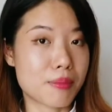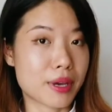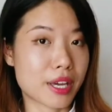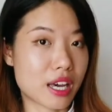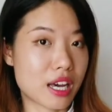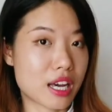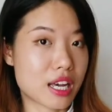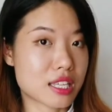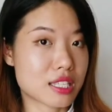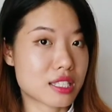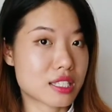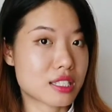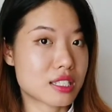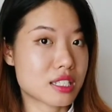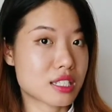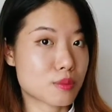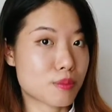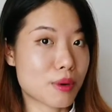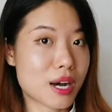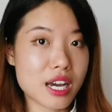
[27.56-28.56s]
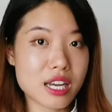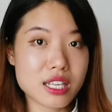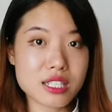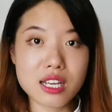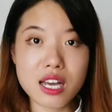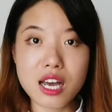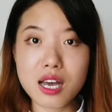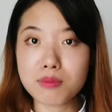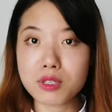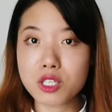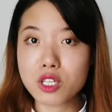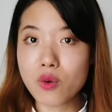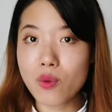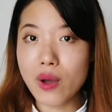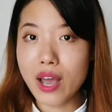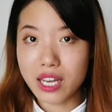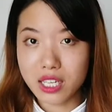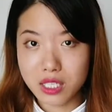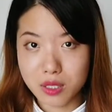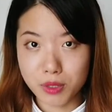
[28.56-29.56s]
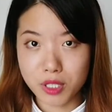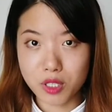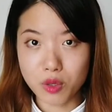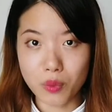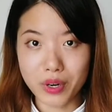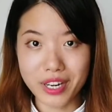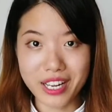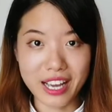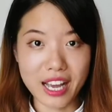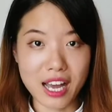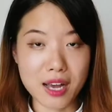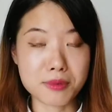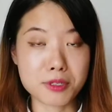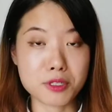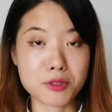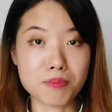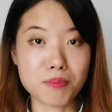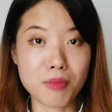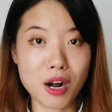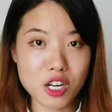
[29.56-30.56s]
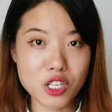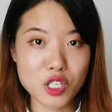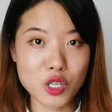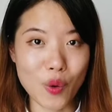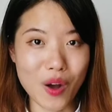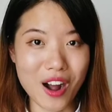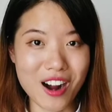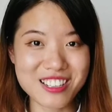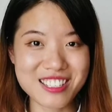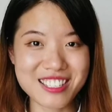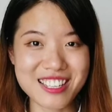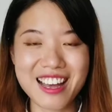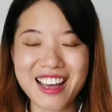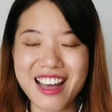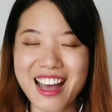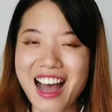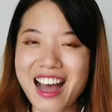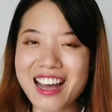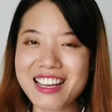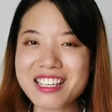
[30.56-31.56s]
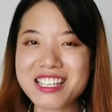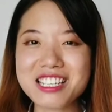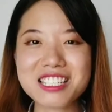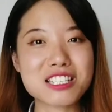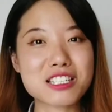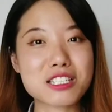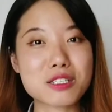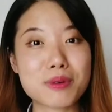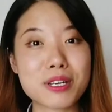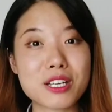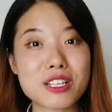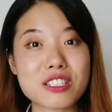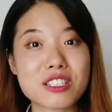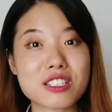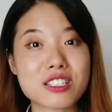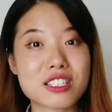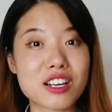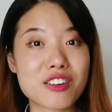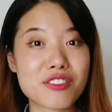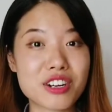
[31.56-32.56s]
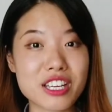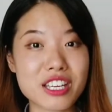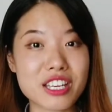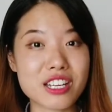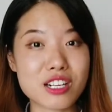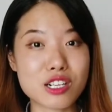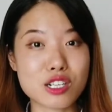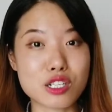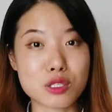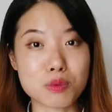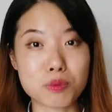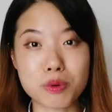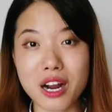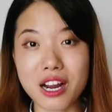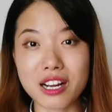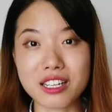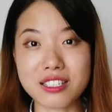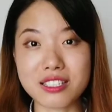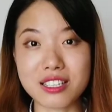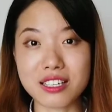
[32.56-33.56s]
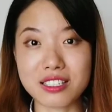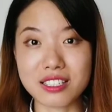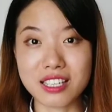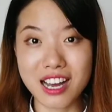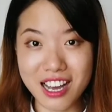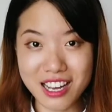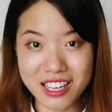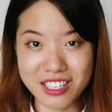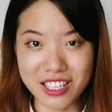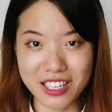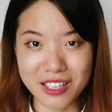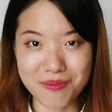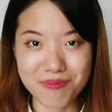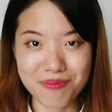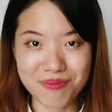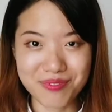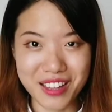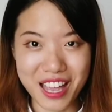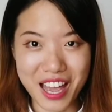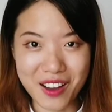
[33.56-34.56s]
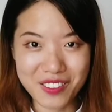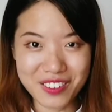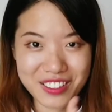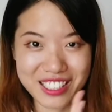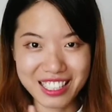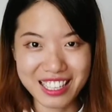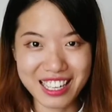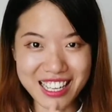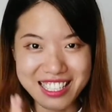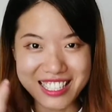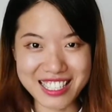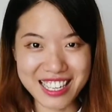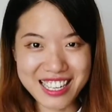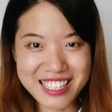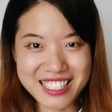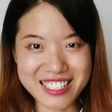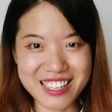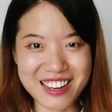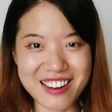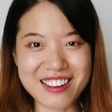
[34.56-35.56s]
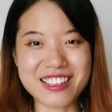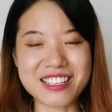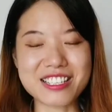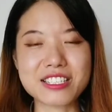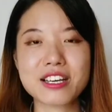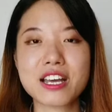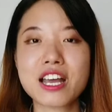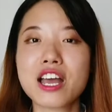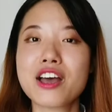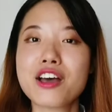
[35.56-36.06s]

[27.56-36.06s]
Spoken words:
Because despite I'm no expert when it comes to martial arts, I did spend several years practicing Taiji. Now, let's get started.